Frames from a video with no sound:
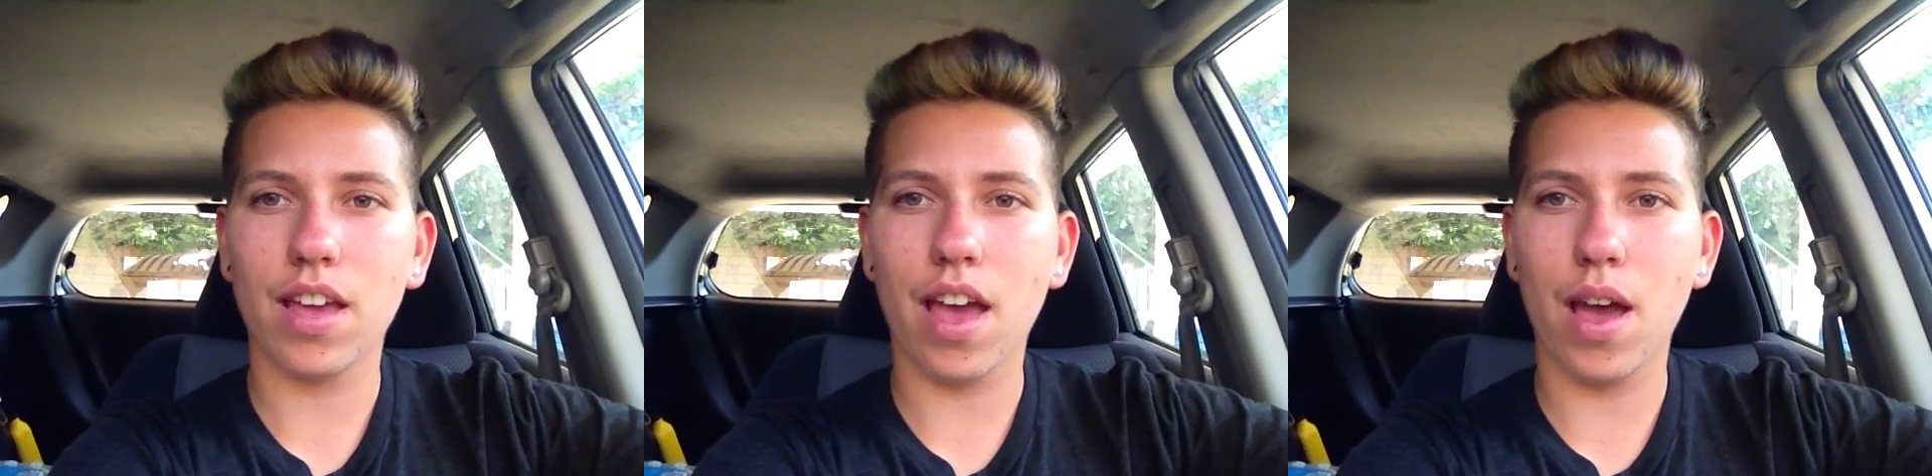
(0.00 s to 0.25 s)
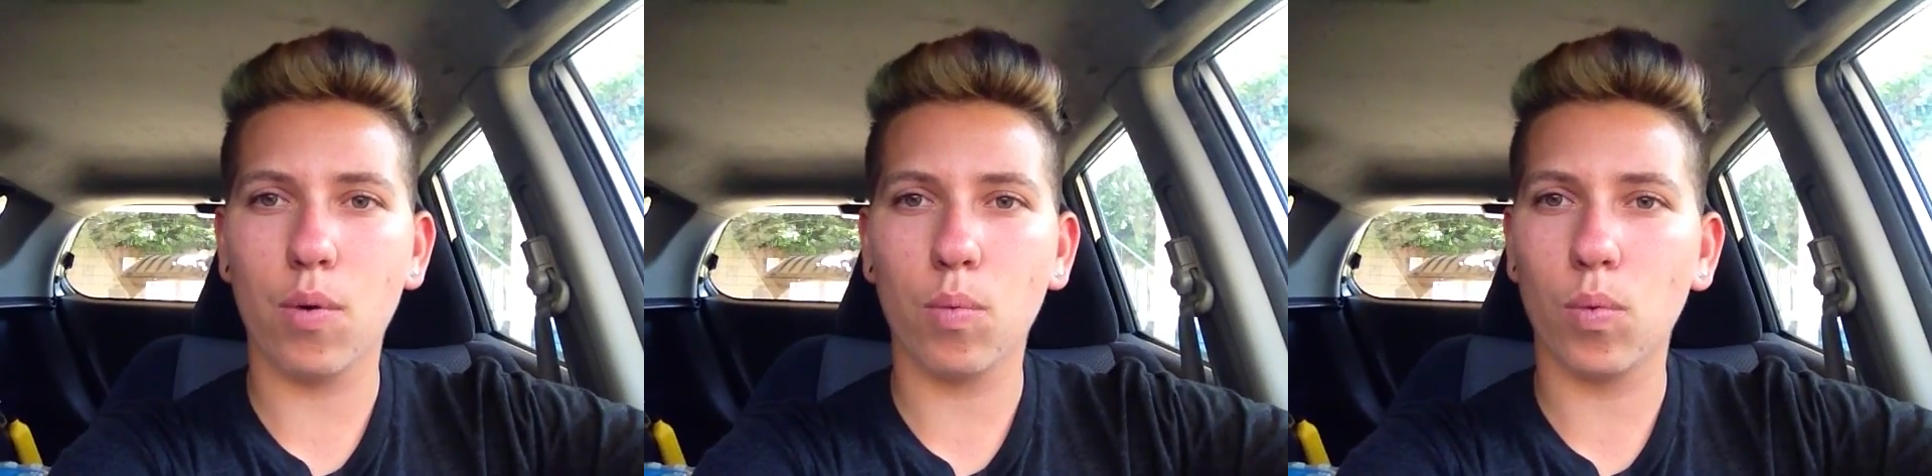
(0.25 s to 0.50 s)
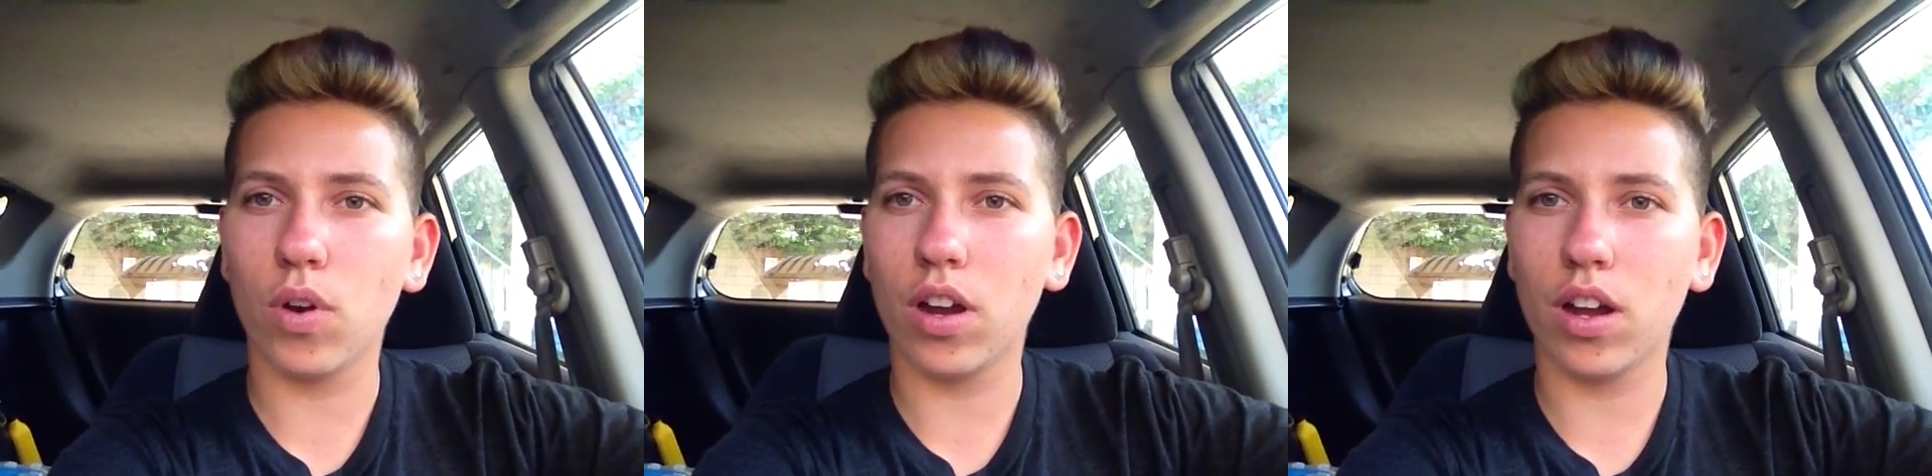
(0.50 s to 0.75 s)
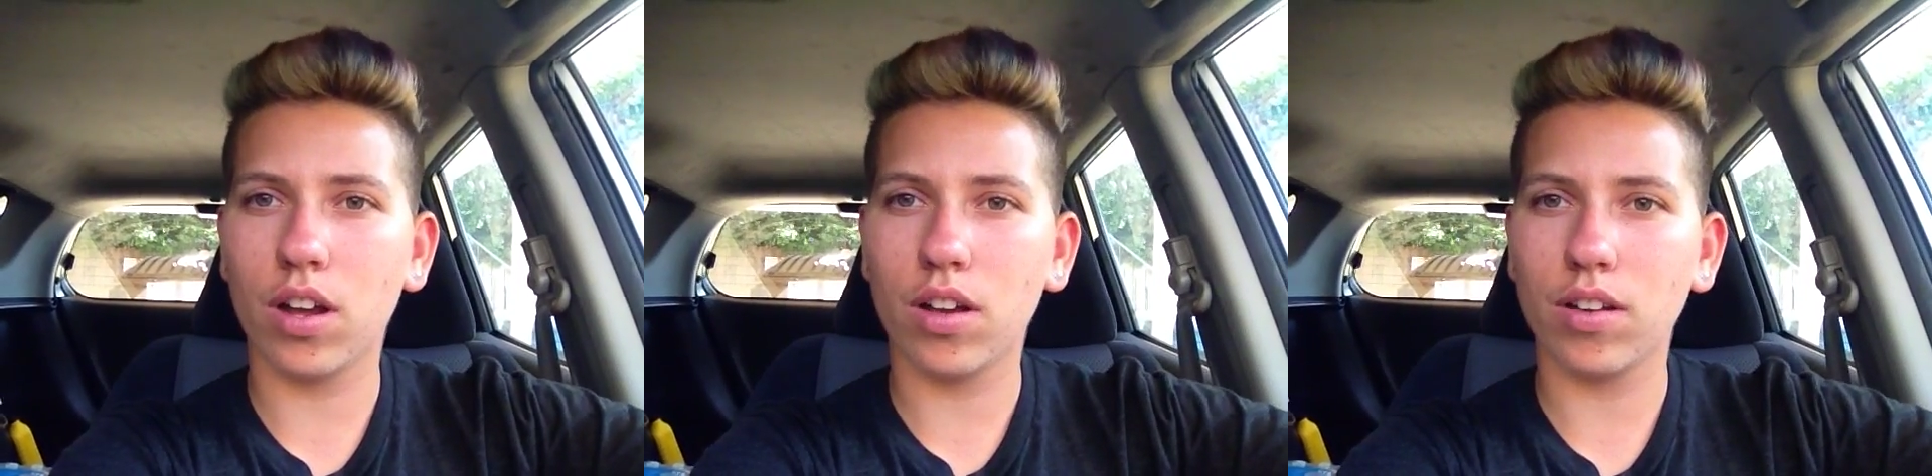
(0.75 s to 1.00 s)
at
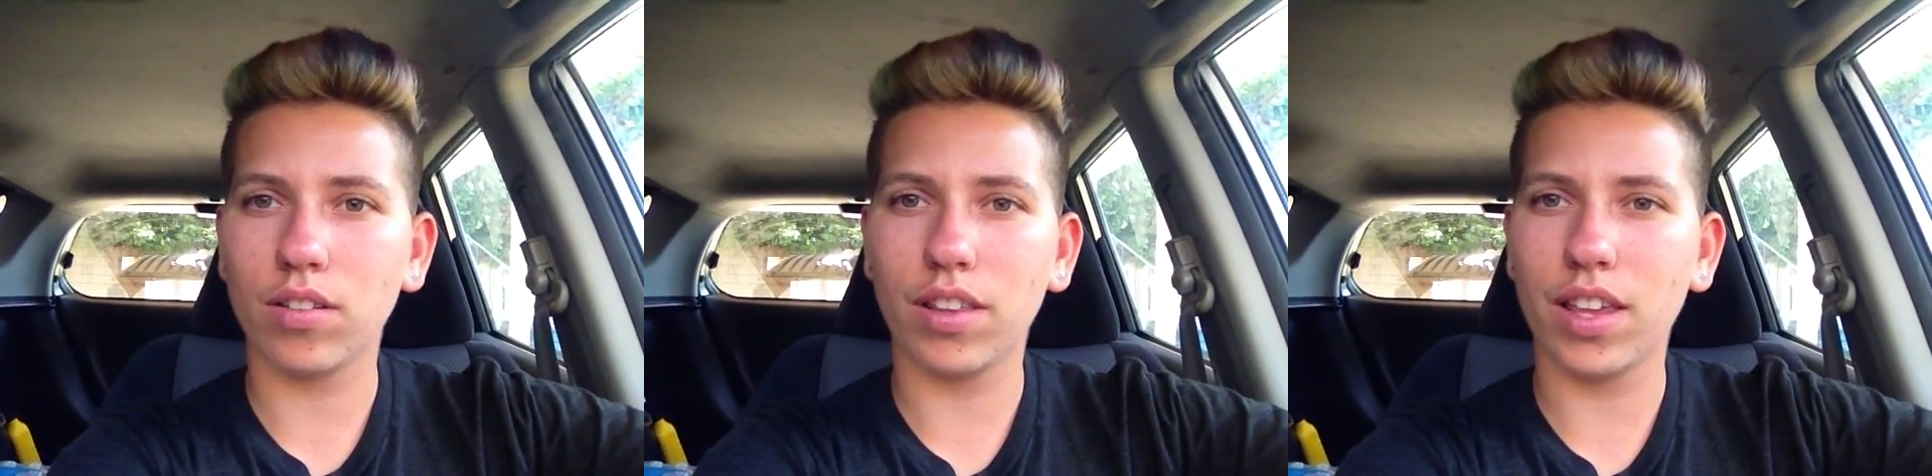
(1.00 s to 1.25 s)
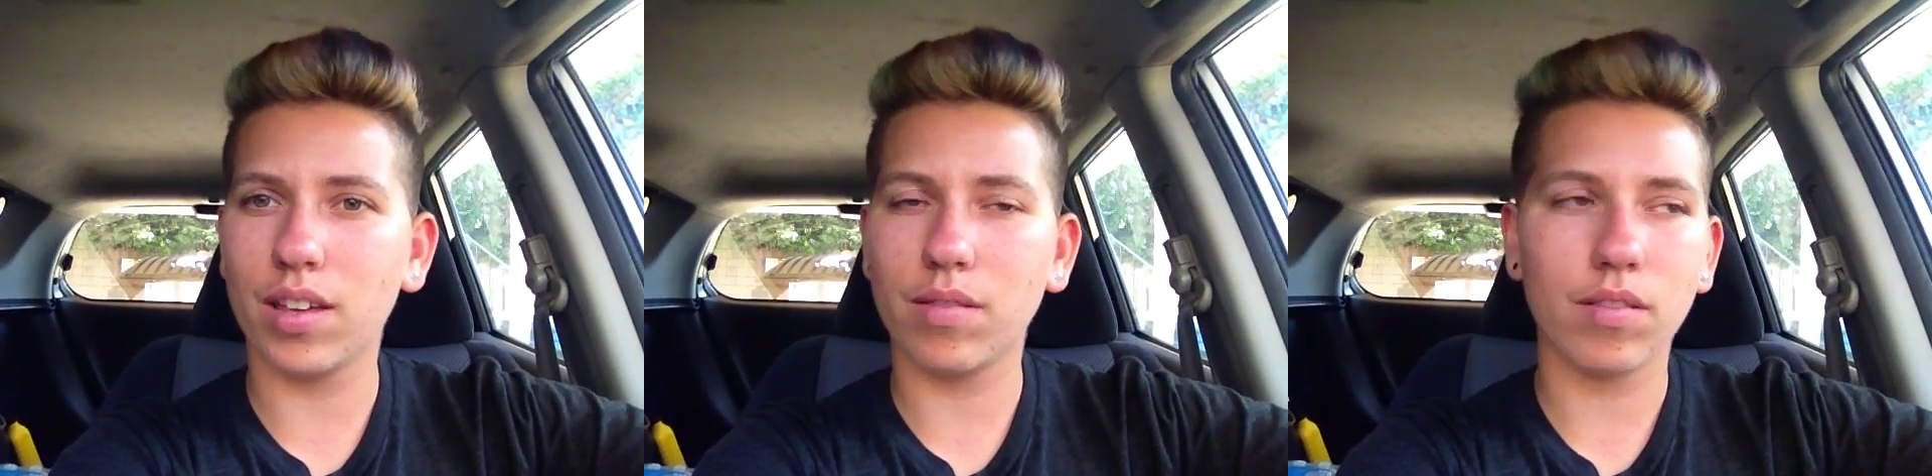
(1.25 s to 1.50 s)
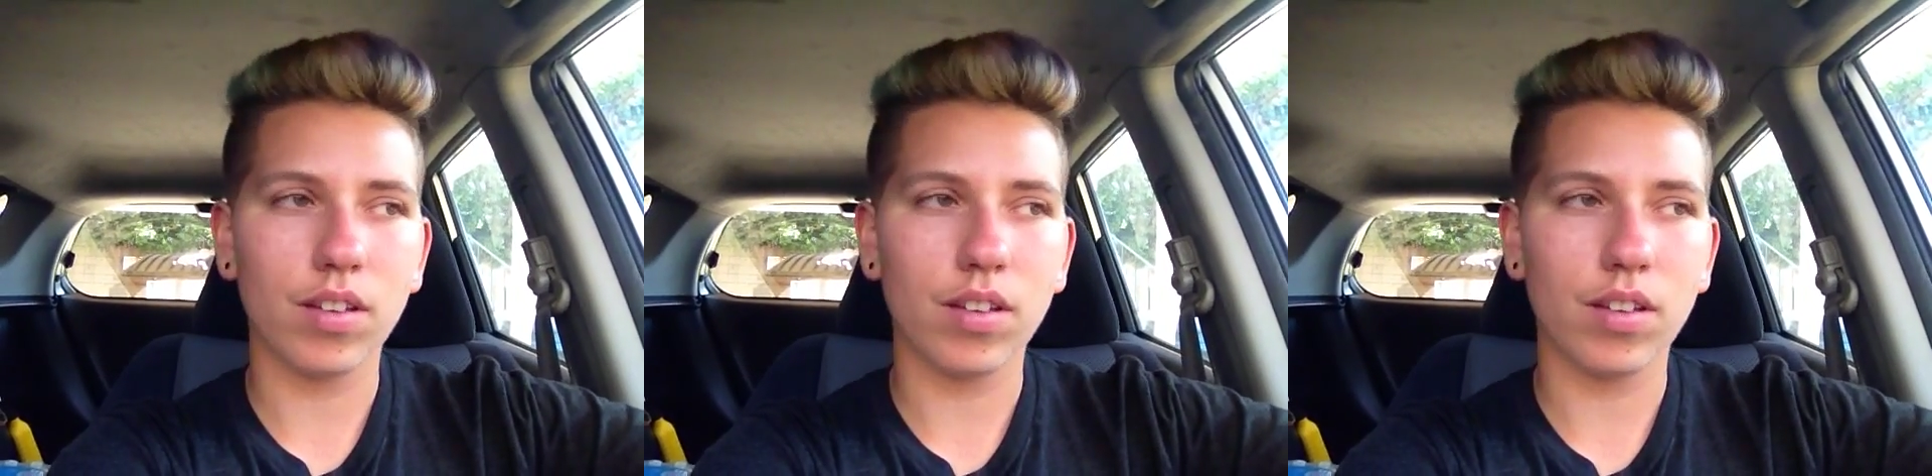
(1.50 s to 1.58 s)
work, like,